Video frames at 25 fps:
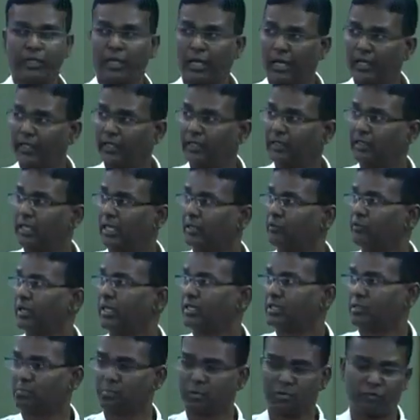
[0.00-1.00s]
And in that way,
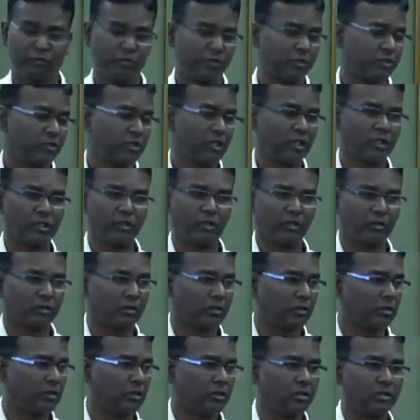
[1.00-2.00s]
as a professionally
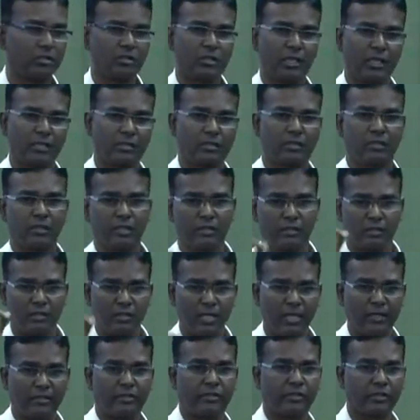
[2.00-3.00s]
doctor, this Tasli's
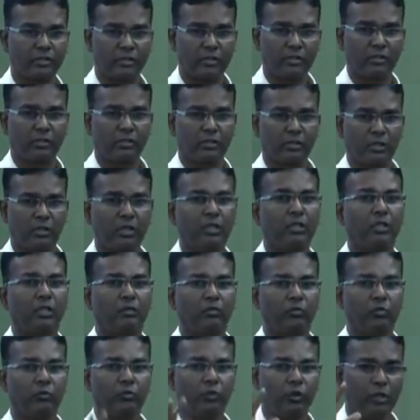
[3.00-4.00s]
Danshen
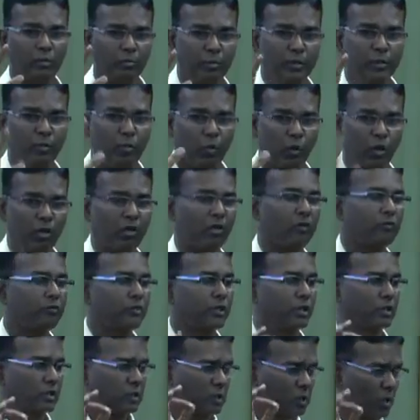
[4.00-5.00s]
will be one of
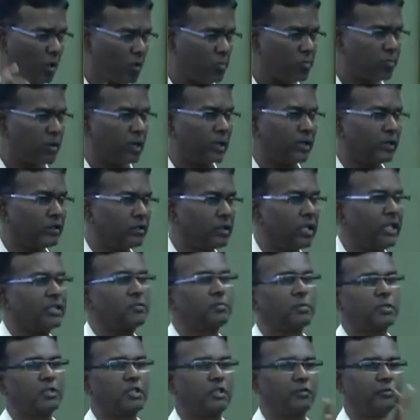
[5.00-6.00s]
the top line,
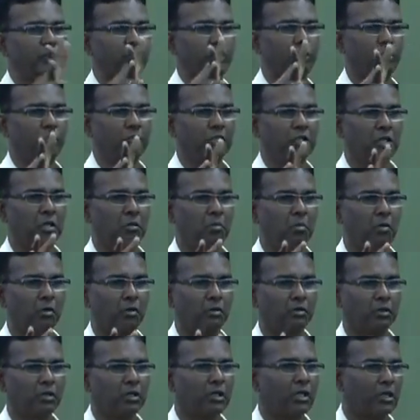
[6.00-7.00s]
especially if you're talking
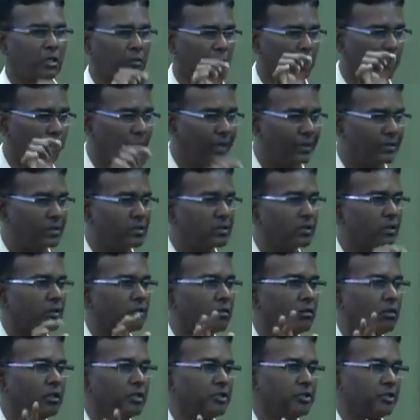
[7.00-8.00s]
about blood
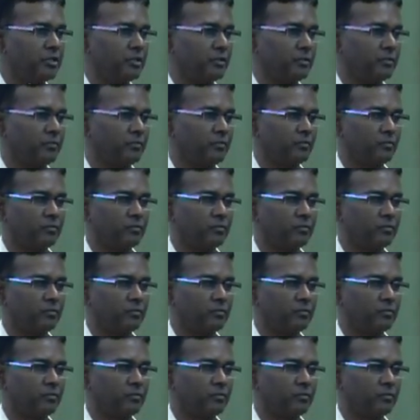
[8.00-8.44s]
circulation.